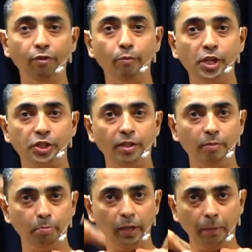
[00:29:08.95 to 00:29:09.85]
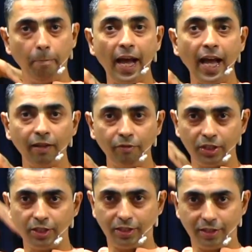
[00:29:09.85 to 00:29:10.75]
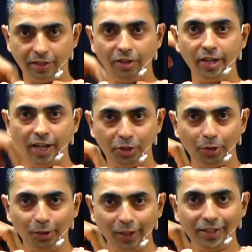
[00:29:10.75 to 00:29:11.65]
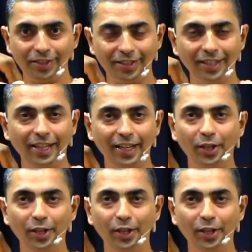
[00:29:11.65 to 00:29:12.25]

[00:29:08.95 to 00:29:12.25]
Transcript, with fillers: information big bag which is on our shoulders.